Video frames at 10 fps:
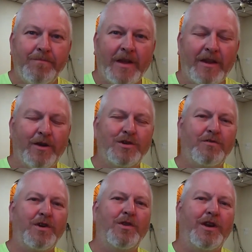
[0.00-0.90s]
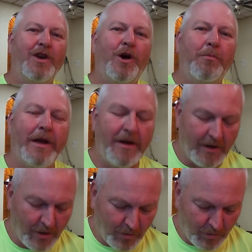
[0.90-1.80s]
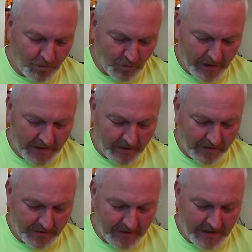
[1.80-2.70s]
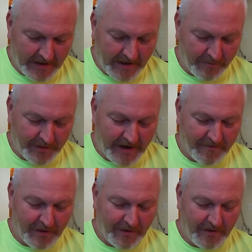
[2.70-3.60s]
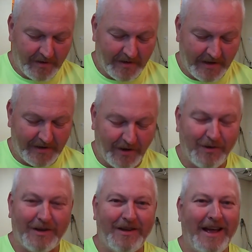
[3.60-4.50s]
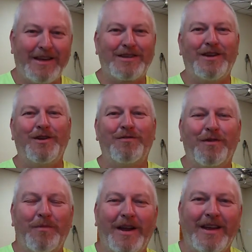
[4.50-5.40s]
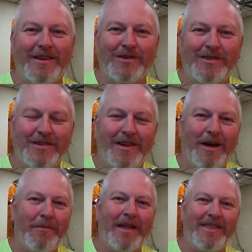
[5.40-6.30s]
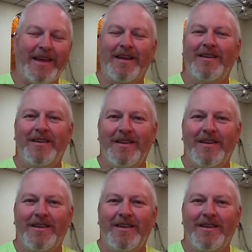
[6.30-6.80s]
Now, those of you that know me know well that I would never I don't. Asking you for money is not my thing.